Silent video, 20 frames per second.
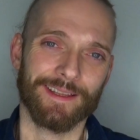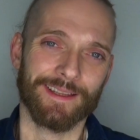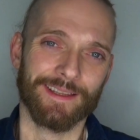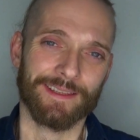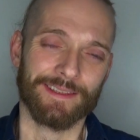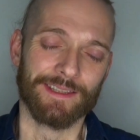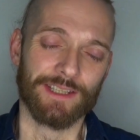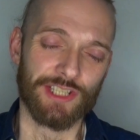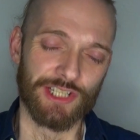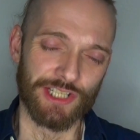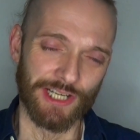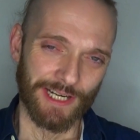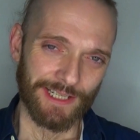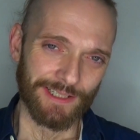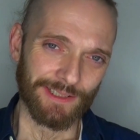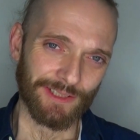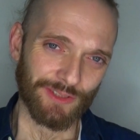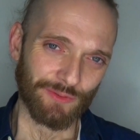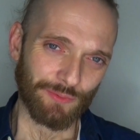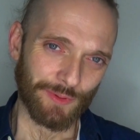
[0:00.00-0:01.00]
The
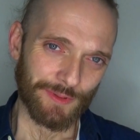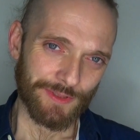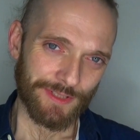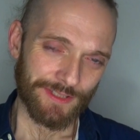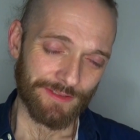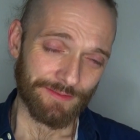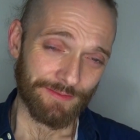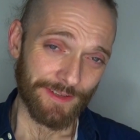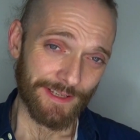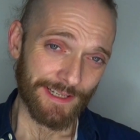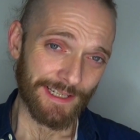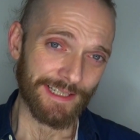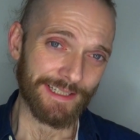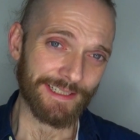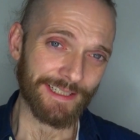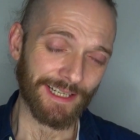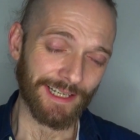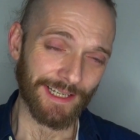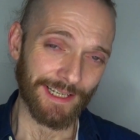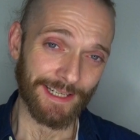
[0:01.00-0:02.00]
child was severely
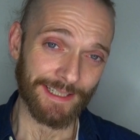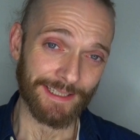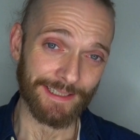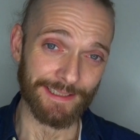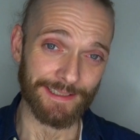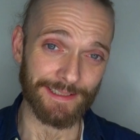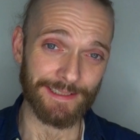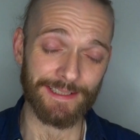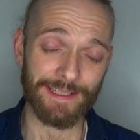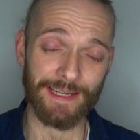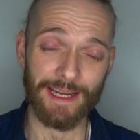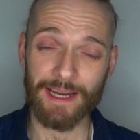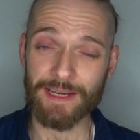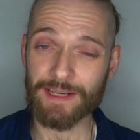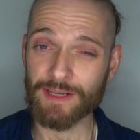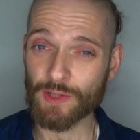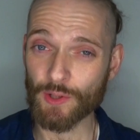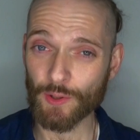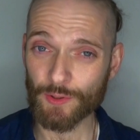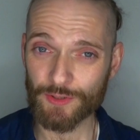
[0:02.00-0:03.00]
neglected,
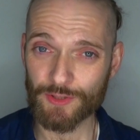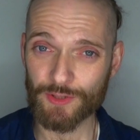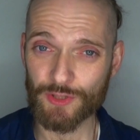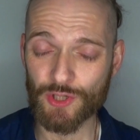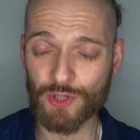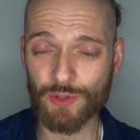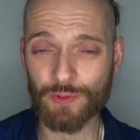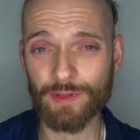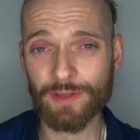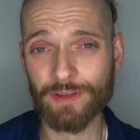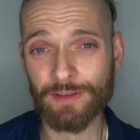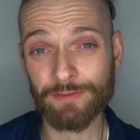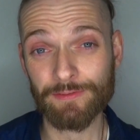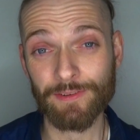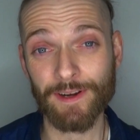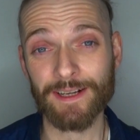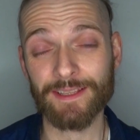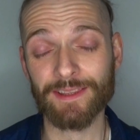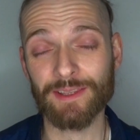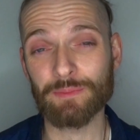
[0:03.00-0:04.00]
and not due to the
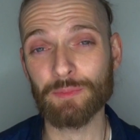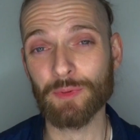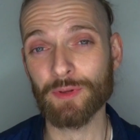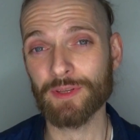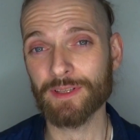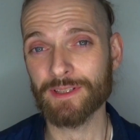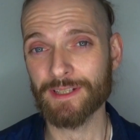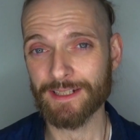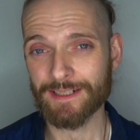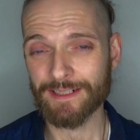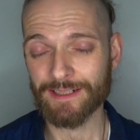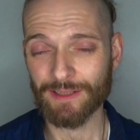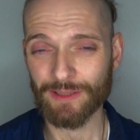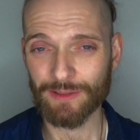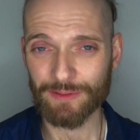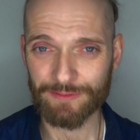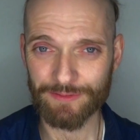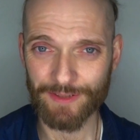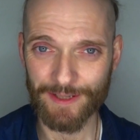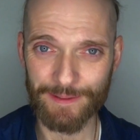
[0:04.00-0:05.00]
fact the mother didn't
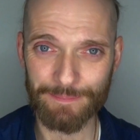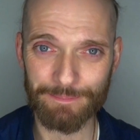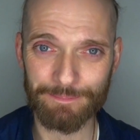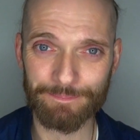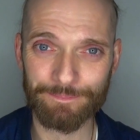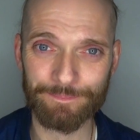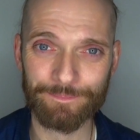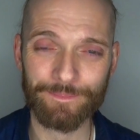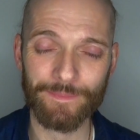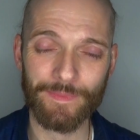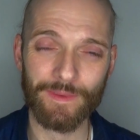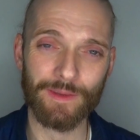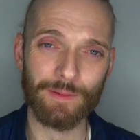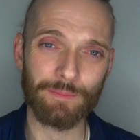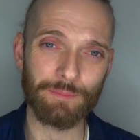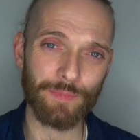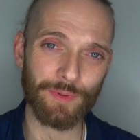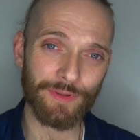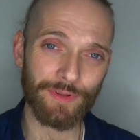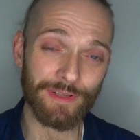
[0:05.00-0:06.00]
love him. The
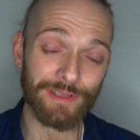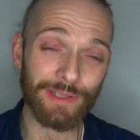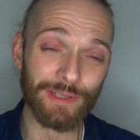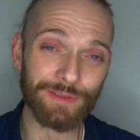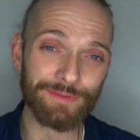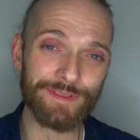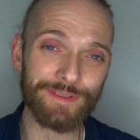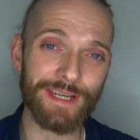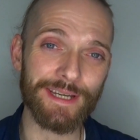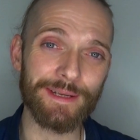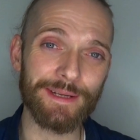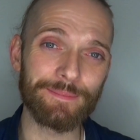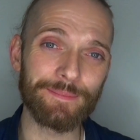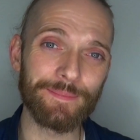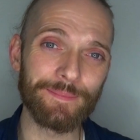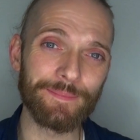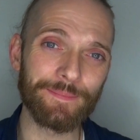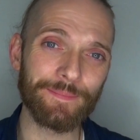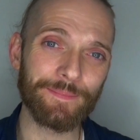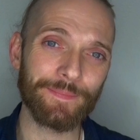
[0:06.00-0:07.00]
mother loves
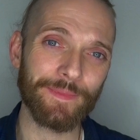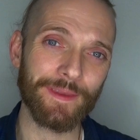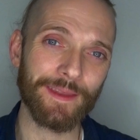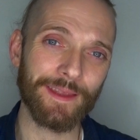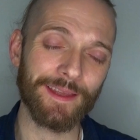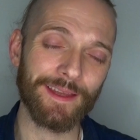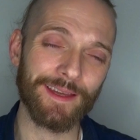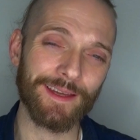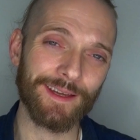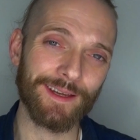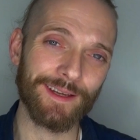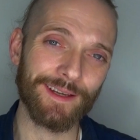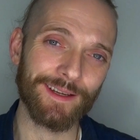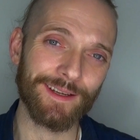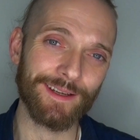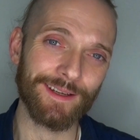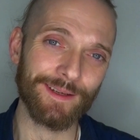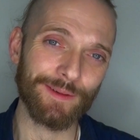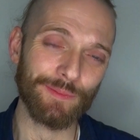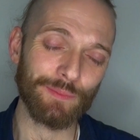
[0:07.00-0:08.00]
him,
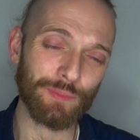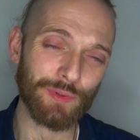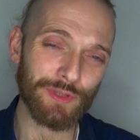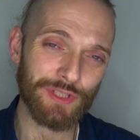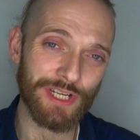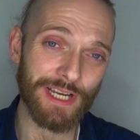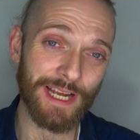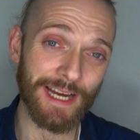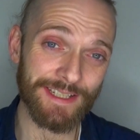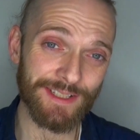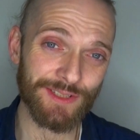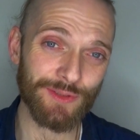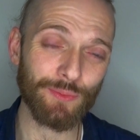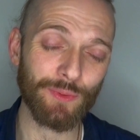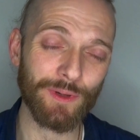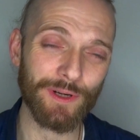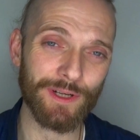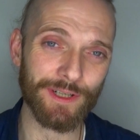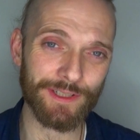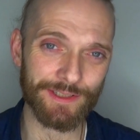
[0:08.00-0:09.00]
but she has to
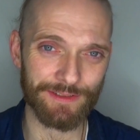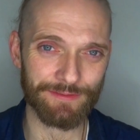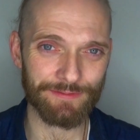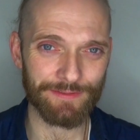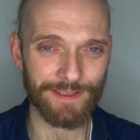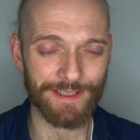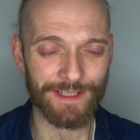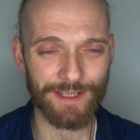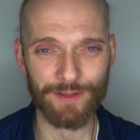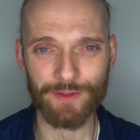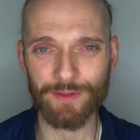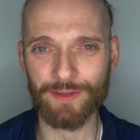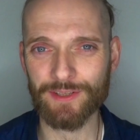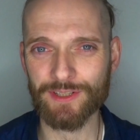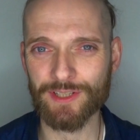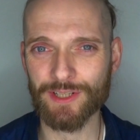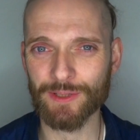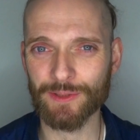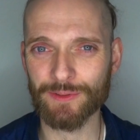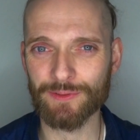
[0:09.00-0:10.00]
work to feed her other
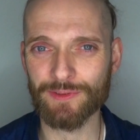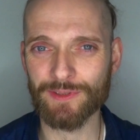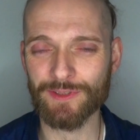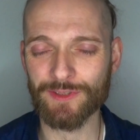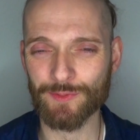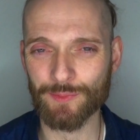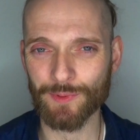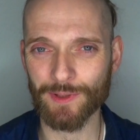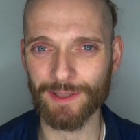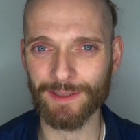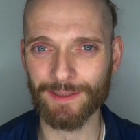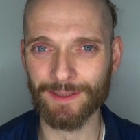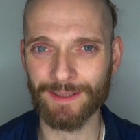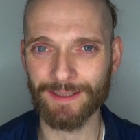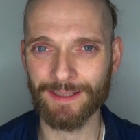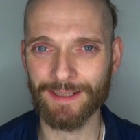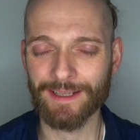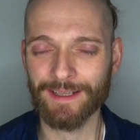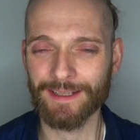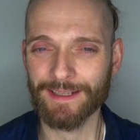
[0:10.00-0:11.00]
children as well.
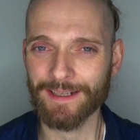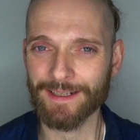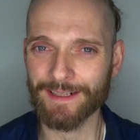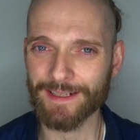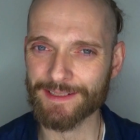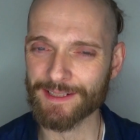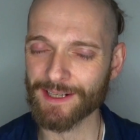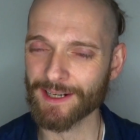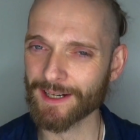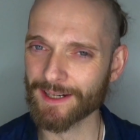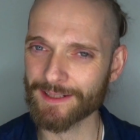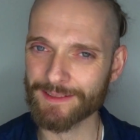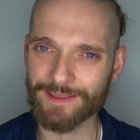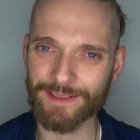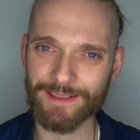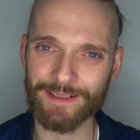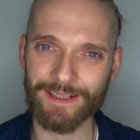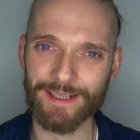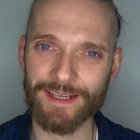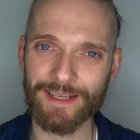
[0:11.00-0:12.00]
And it's a hard
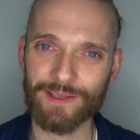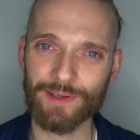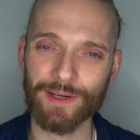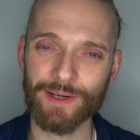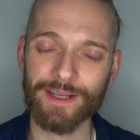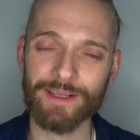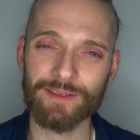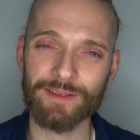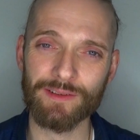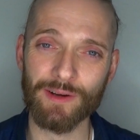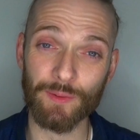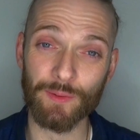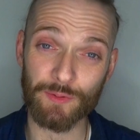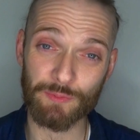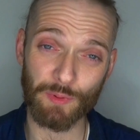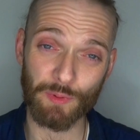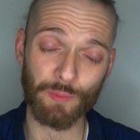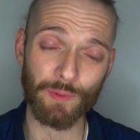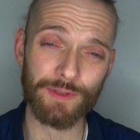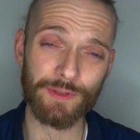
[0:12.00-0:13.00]
thing to get your head around,
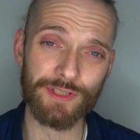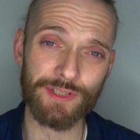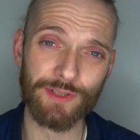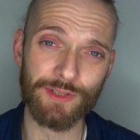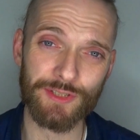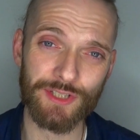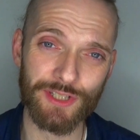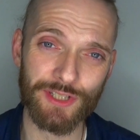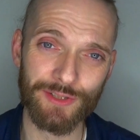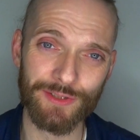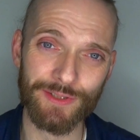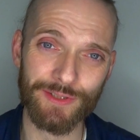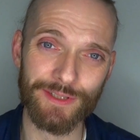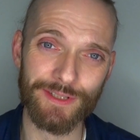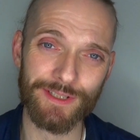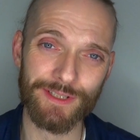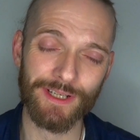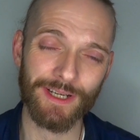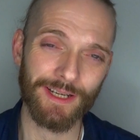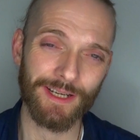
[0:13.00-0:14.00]
but what's your
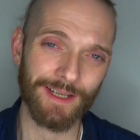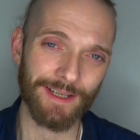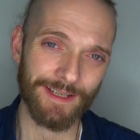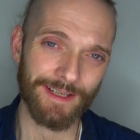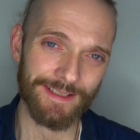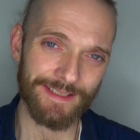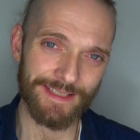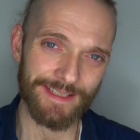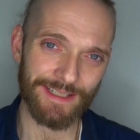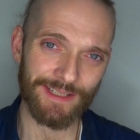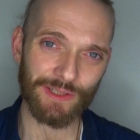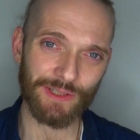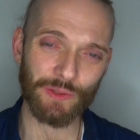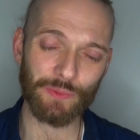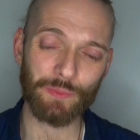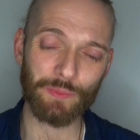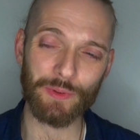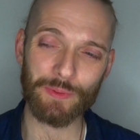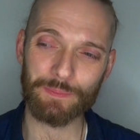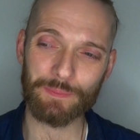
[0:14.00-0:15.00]
choice? Single
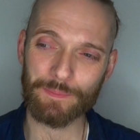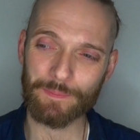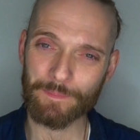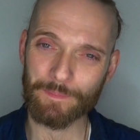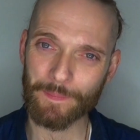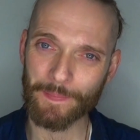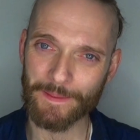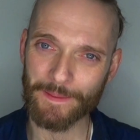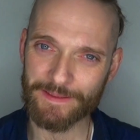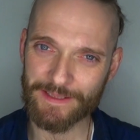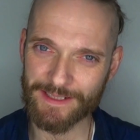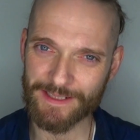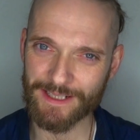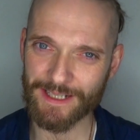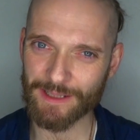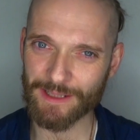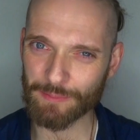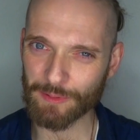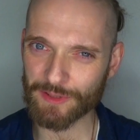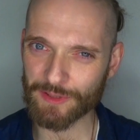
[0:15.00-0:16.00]
mum,
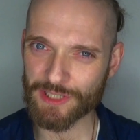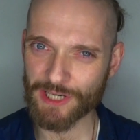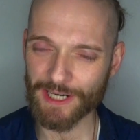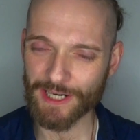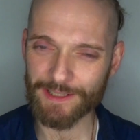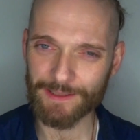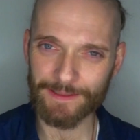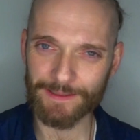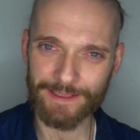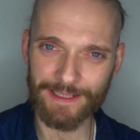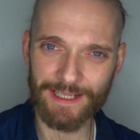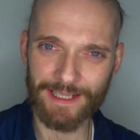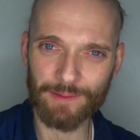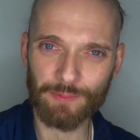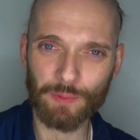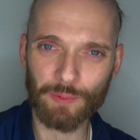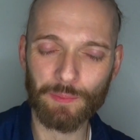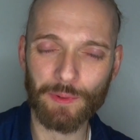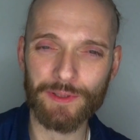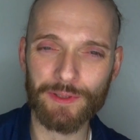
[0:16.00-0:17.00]
disabled child,
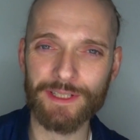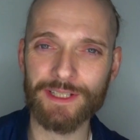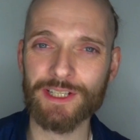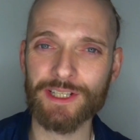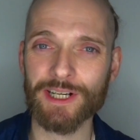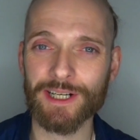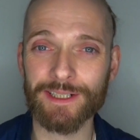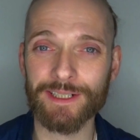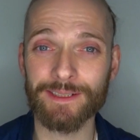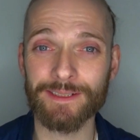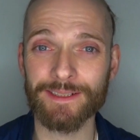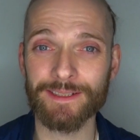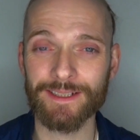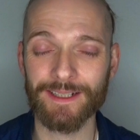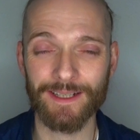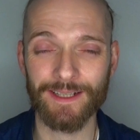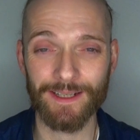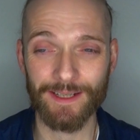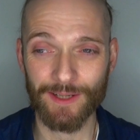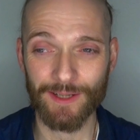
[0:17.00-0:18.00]
able-bodied child.
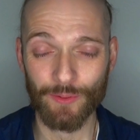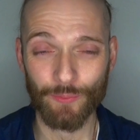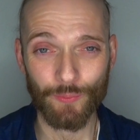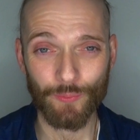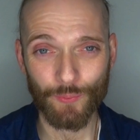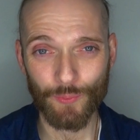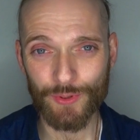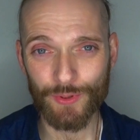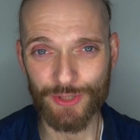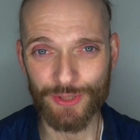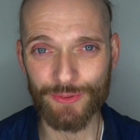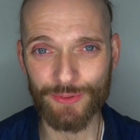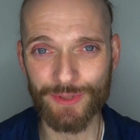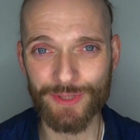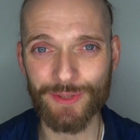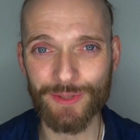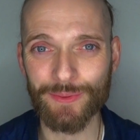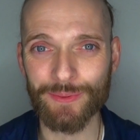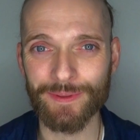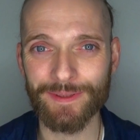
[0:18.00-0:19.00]
What do you do?